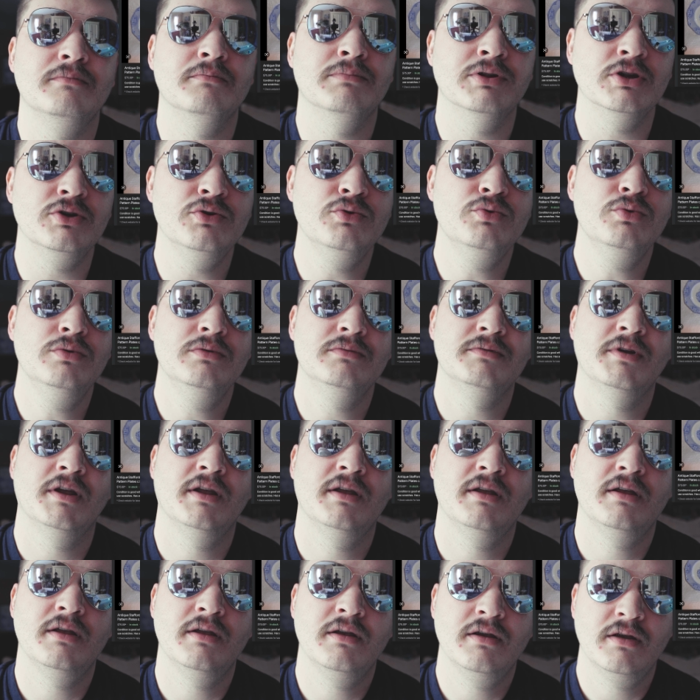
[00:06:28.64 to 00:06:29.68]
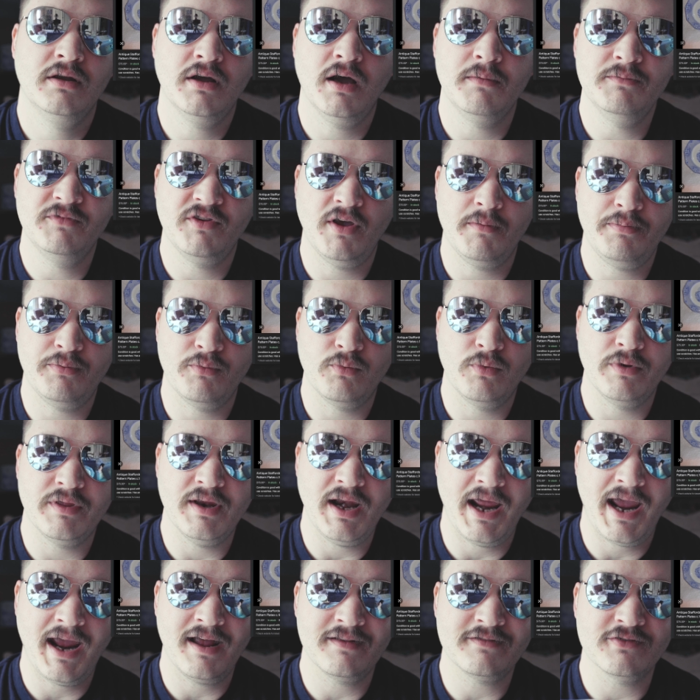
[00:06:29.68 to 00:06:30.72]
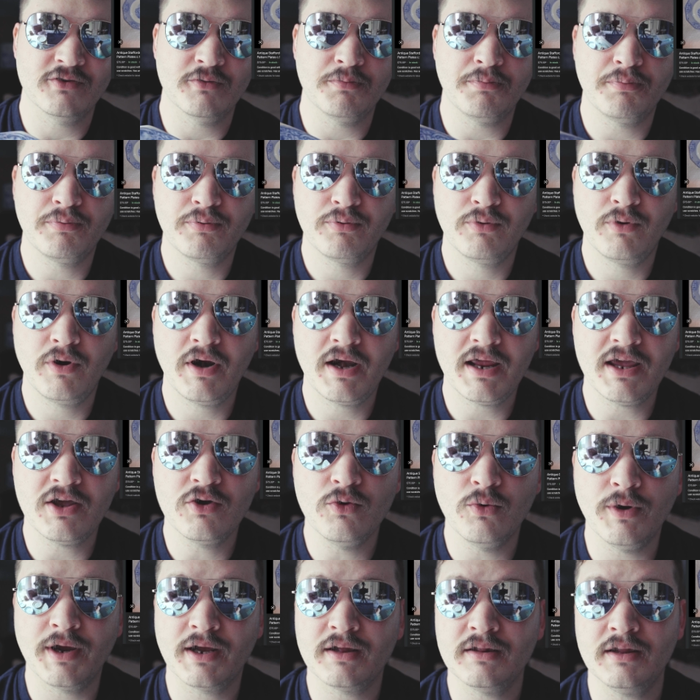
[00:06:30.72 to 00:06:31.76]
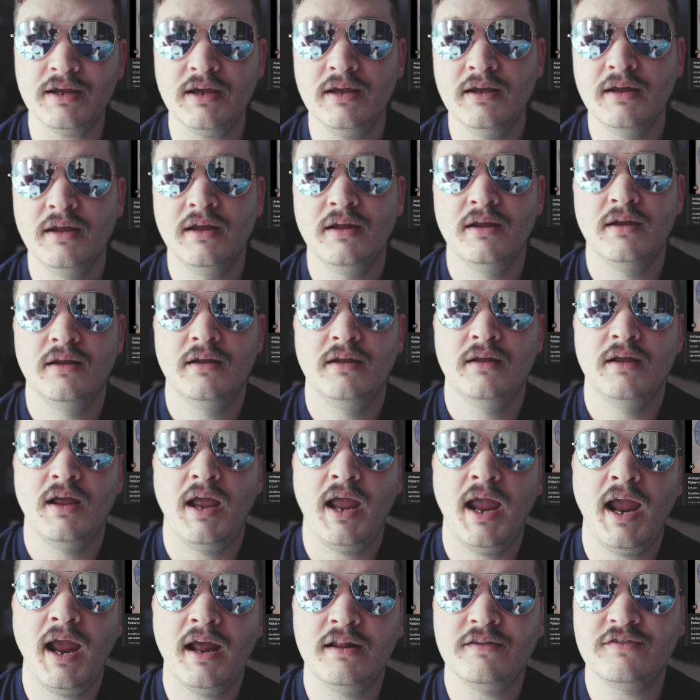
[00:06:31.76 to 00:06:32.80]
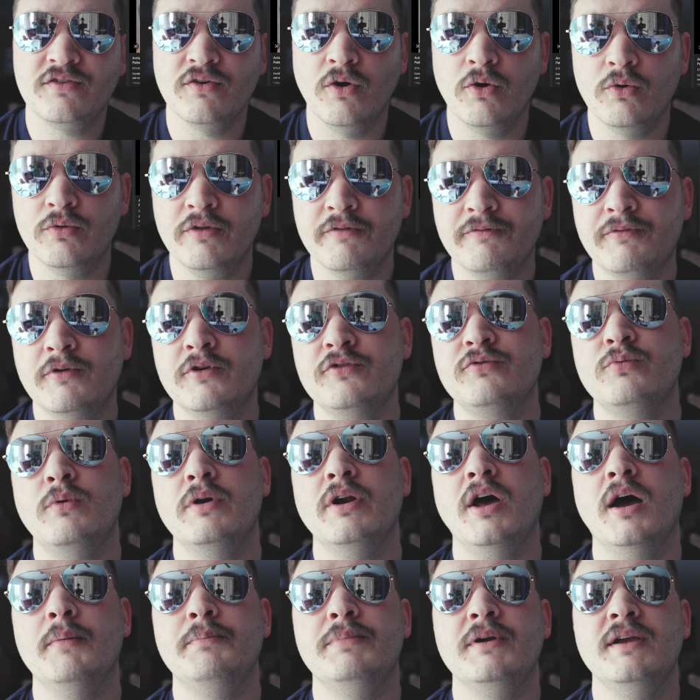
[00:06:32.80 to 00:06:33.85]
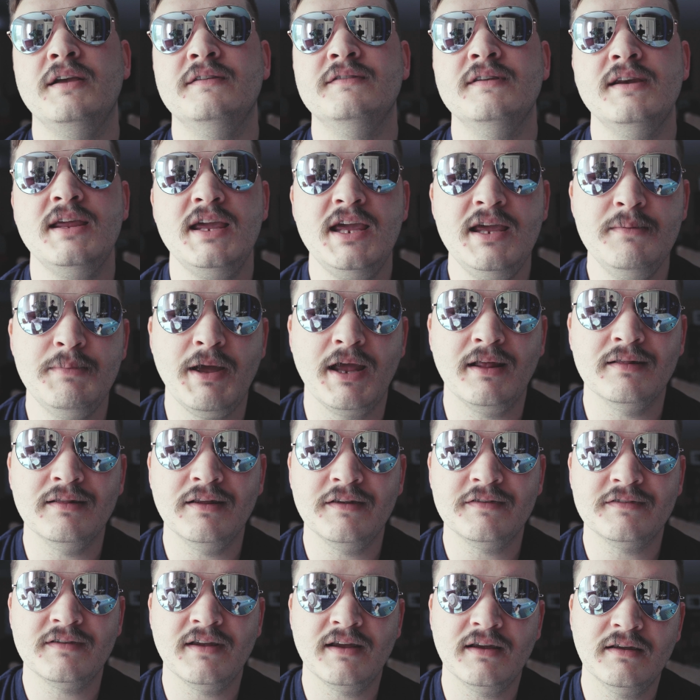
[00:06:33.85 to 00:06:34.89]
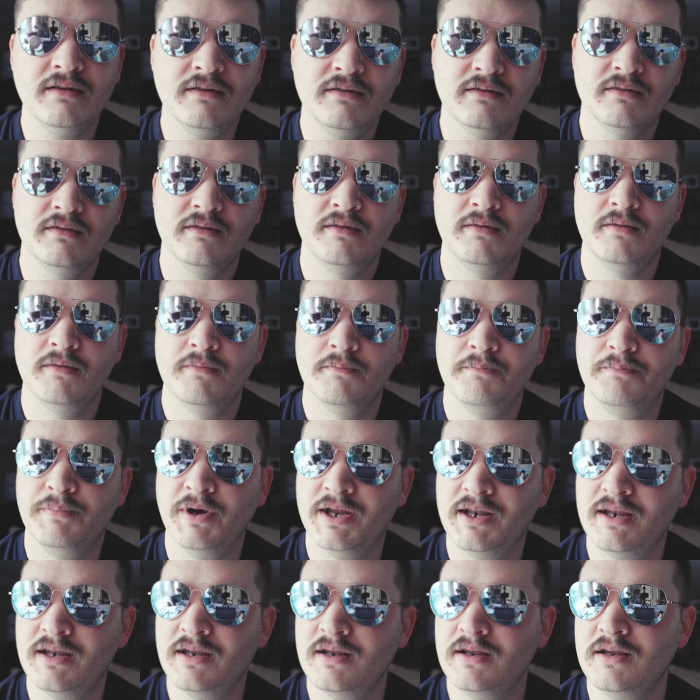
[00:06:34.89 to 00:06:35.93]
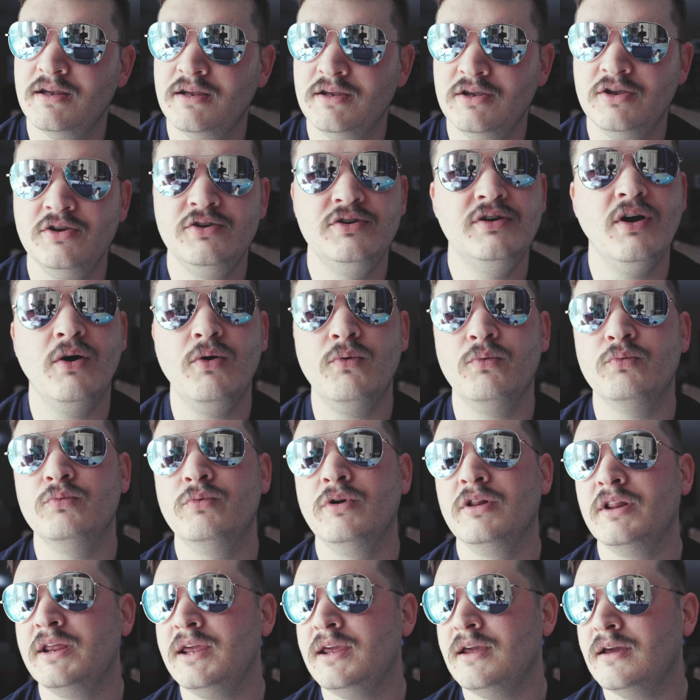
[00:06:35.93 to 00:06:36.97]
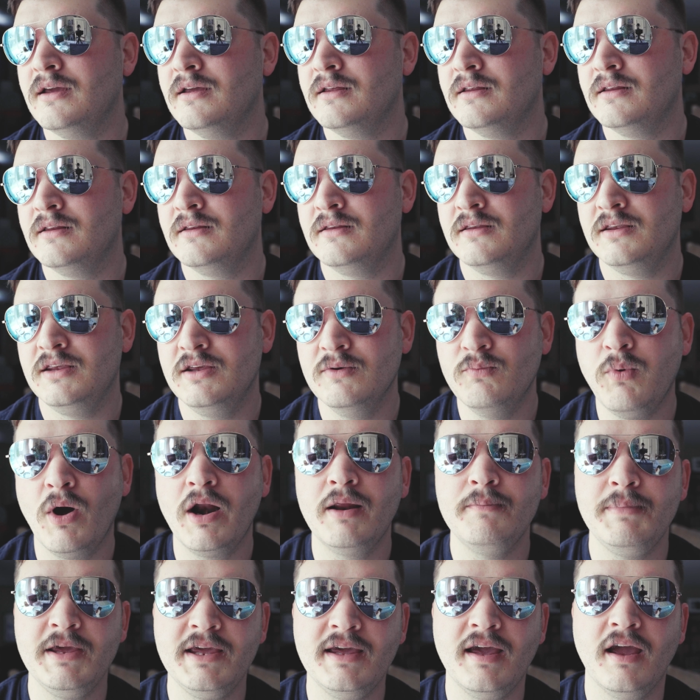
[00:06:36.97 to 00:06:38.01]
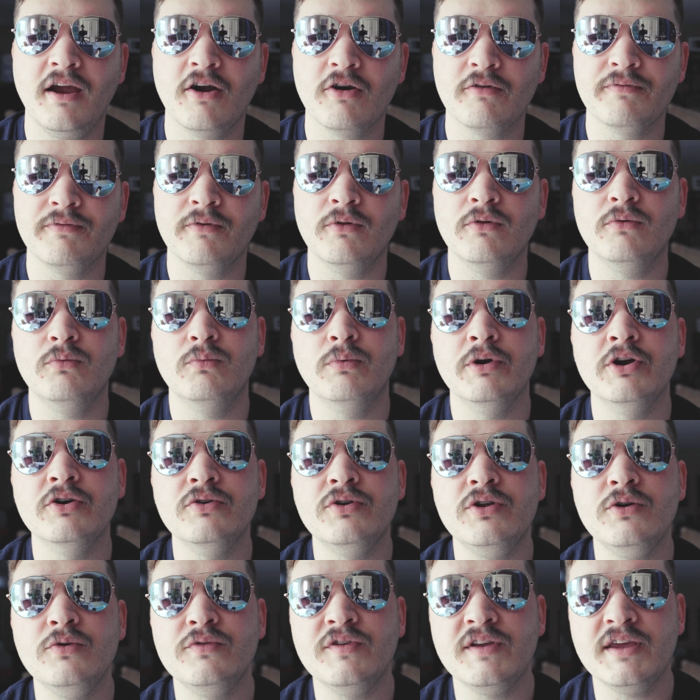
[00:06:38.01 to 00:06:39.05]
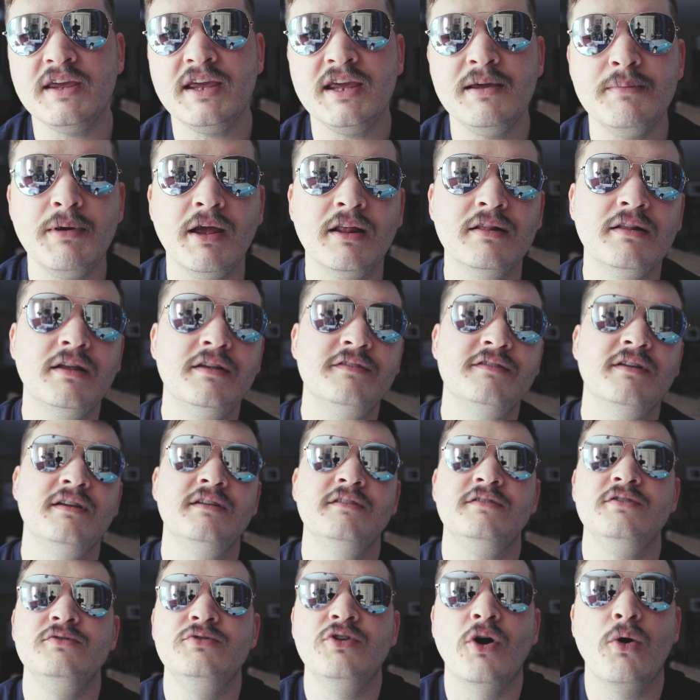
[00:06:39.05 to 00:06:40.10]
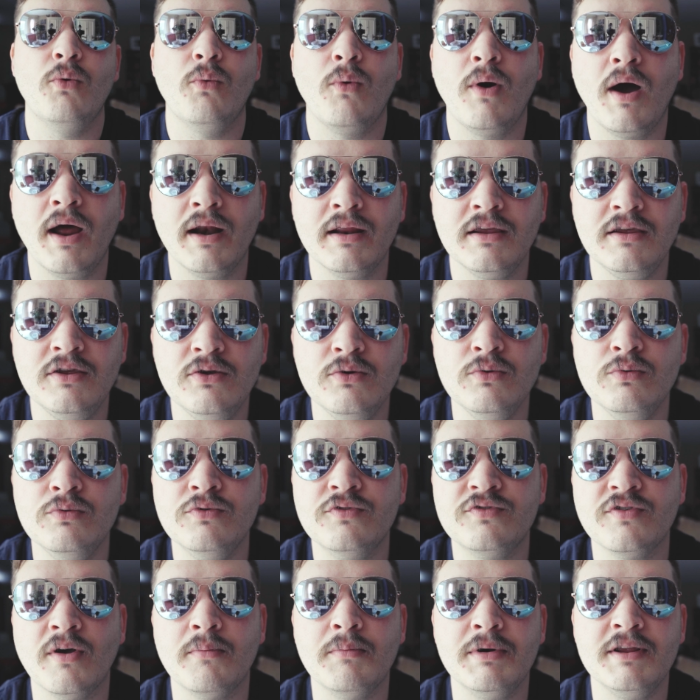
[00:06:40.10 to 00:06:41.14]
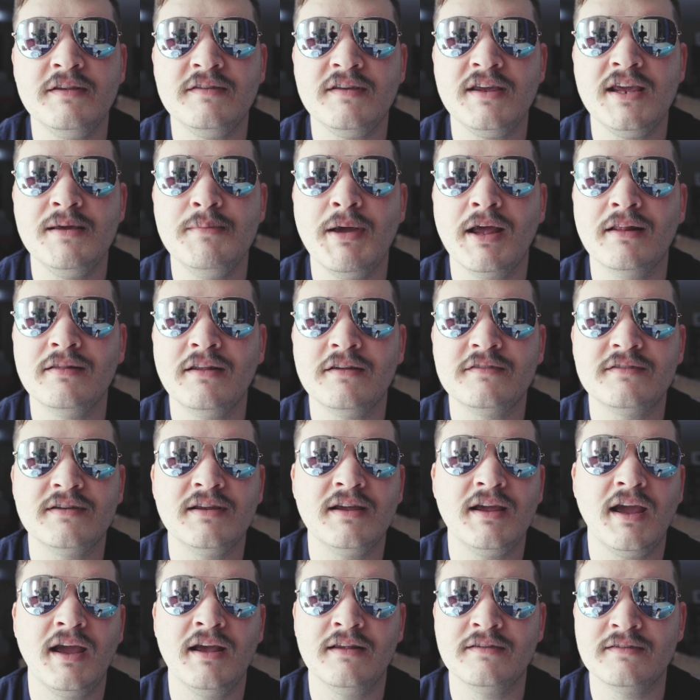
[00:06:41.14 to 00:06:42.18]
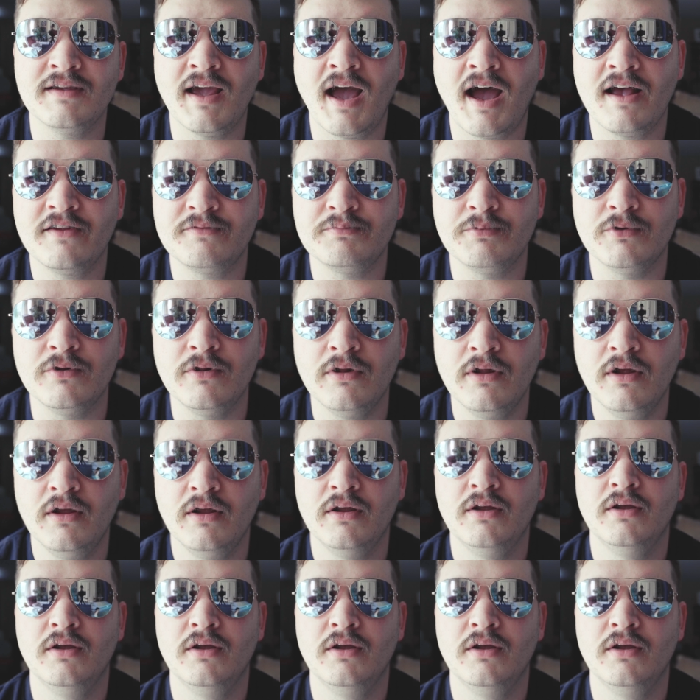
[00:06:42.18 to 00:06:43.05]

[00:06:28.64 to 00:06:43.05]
blue comes up with an answer pretty quickly. And so the first one up is an eBay listing, but you don't really, you want to be careful when you're using eBay listings. You don't want to use somebody's eBay listing as gospel.